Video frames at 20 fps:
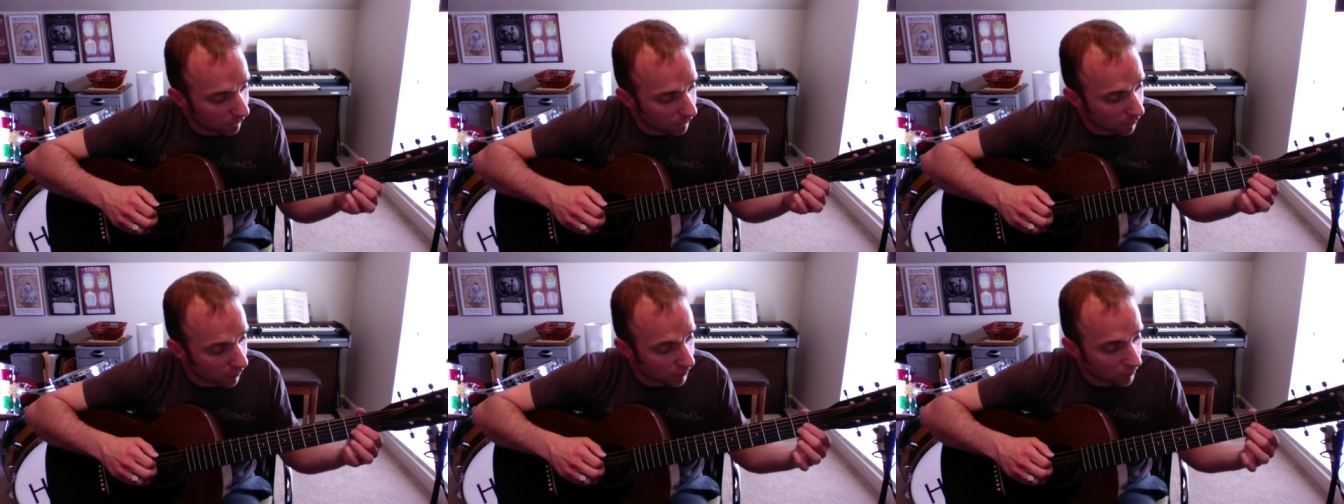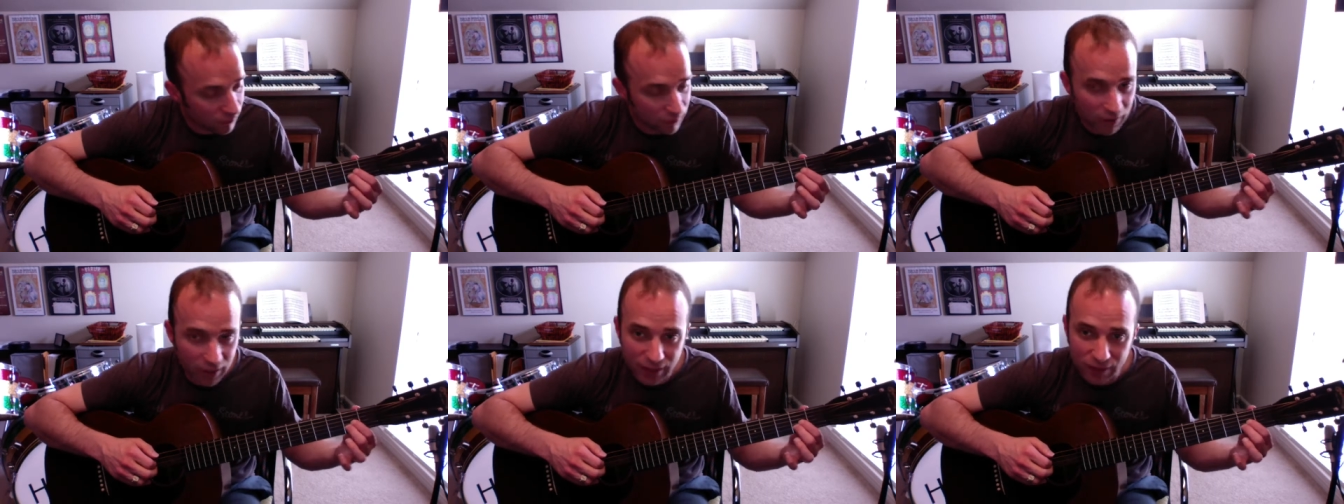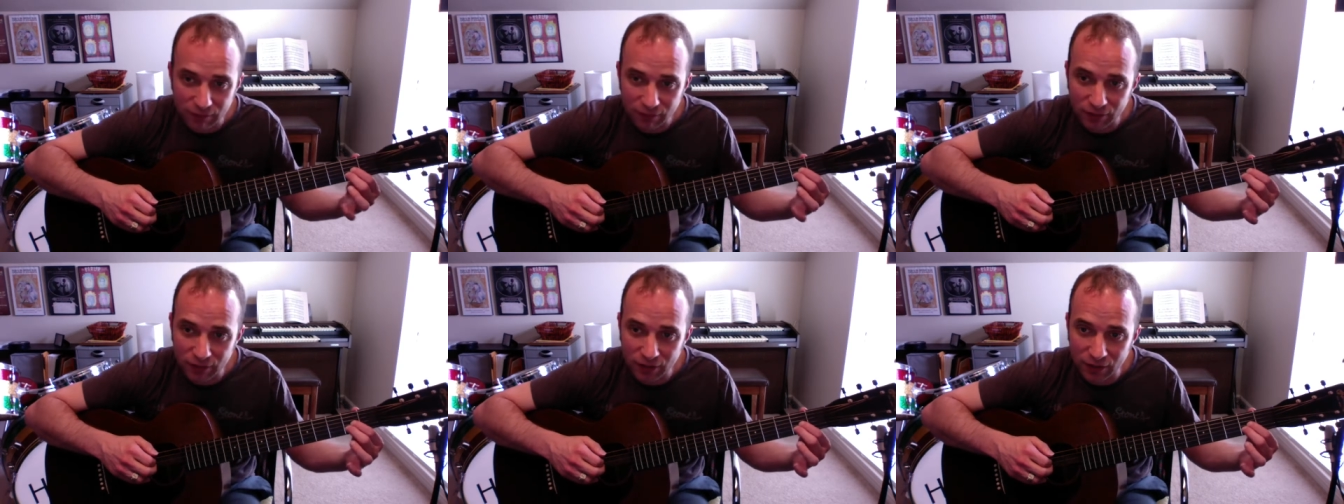First and
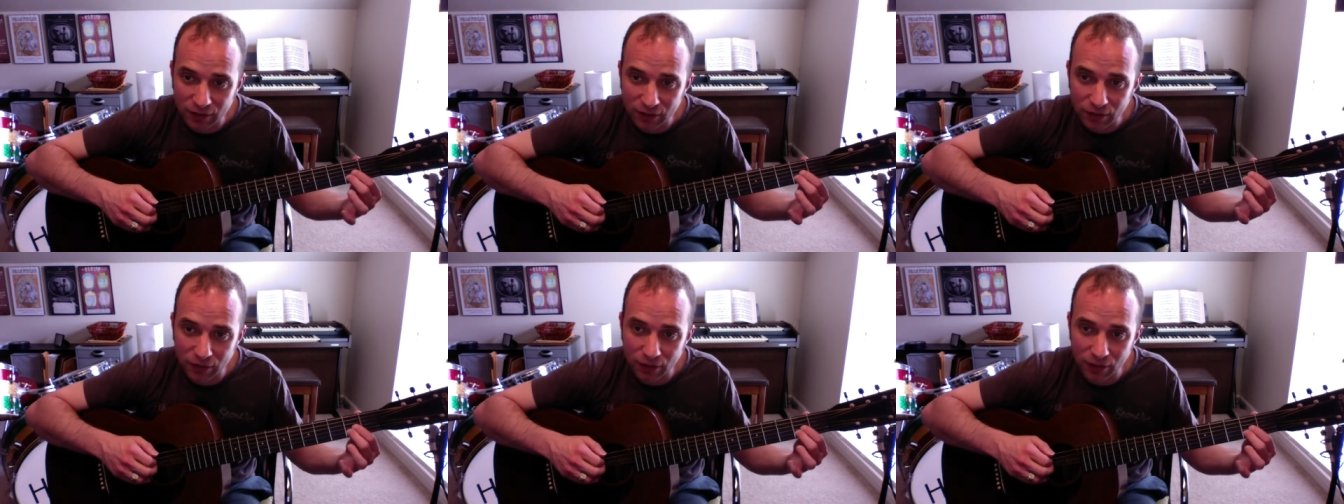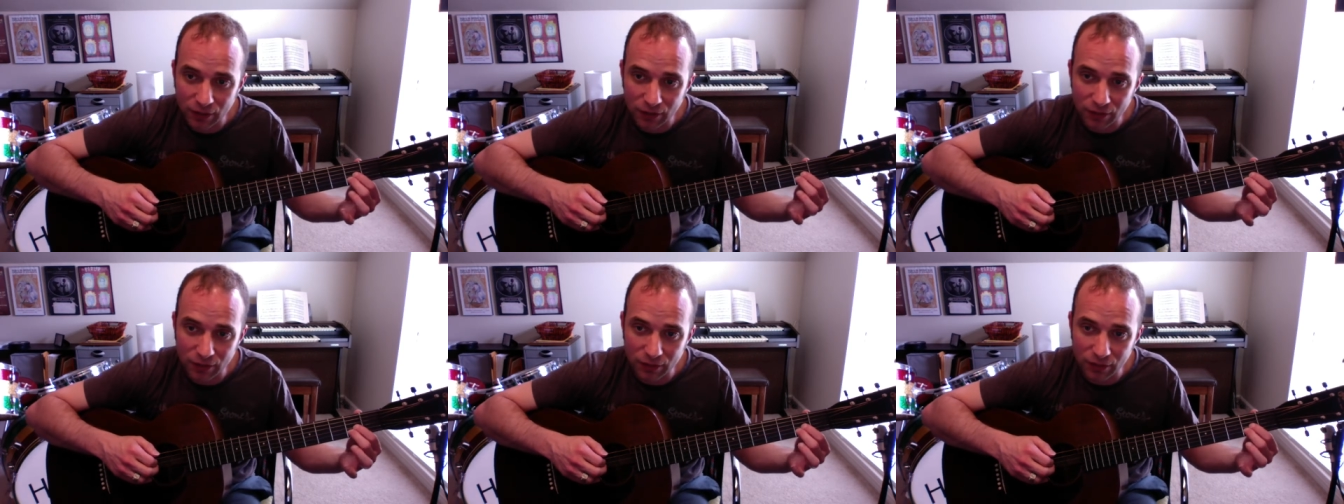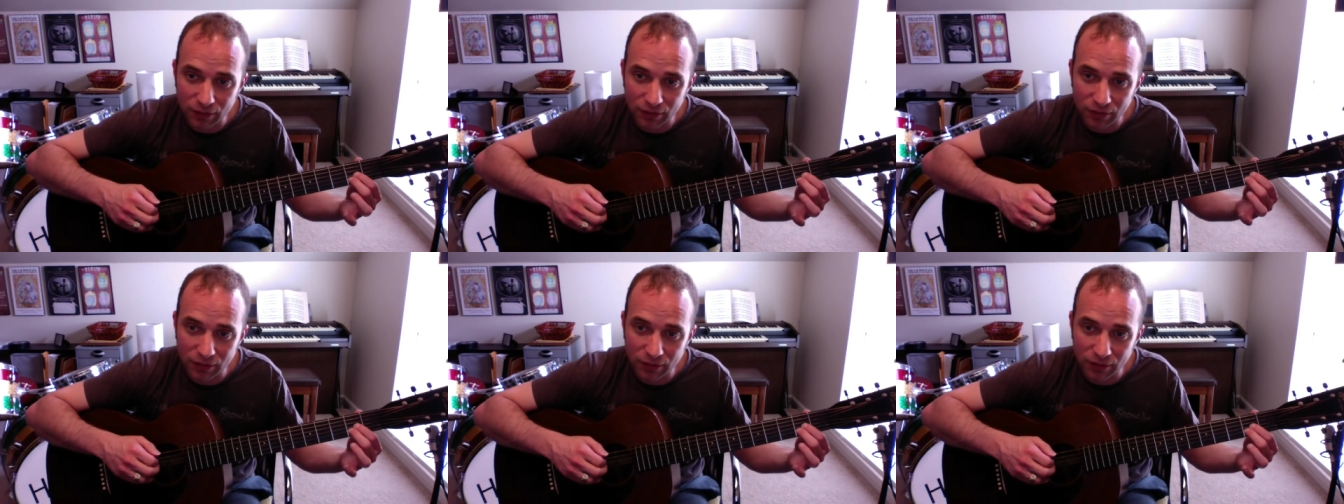second finger on
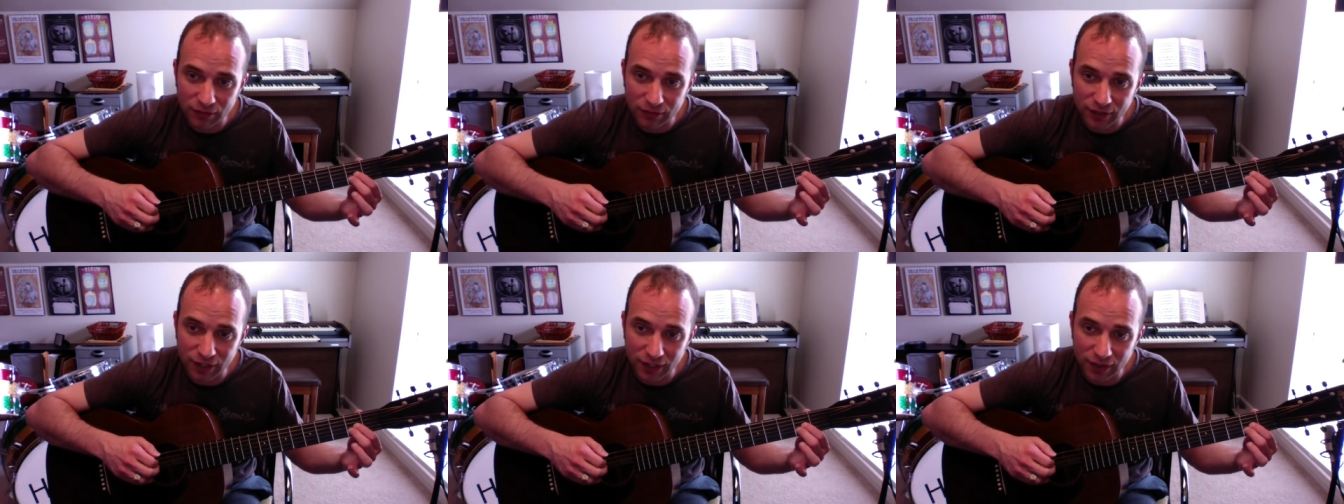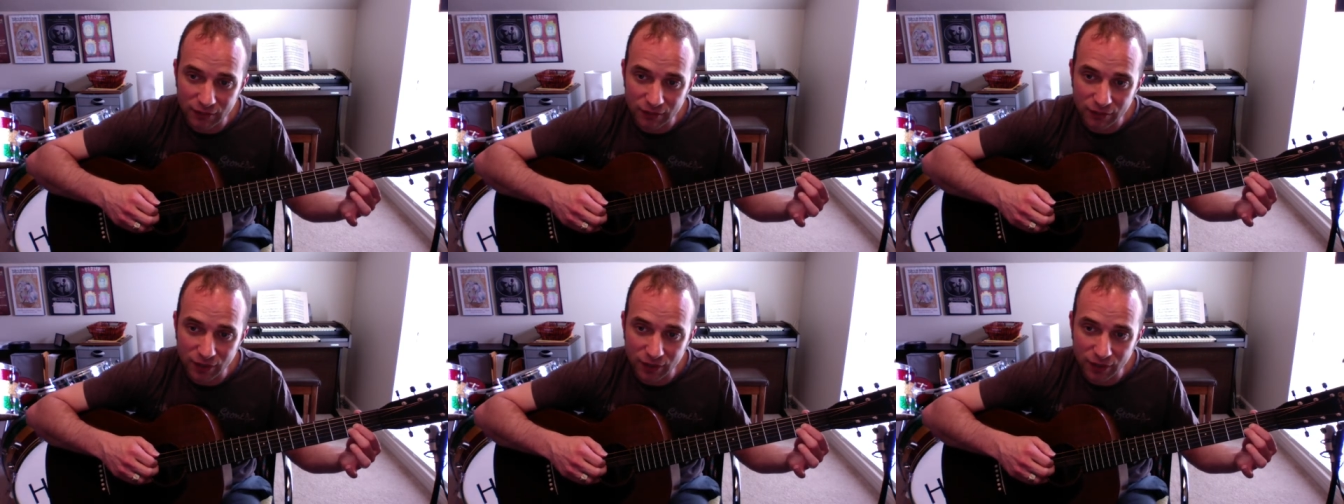the second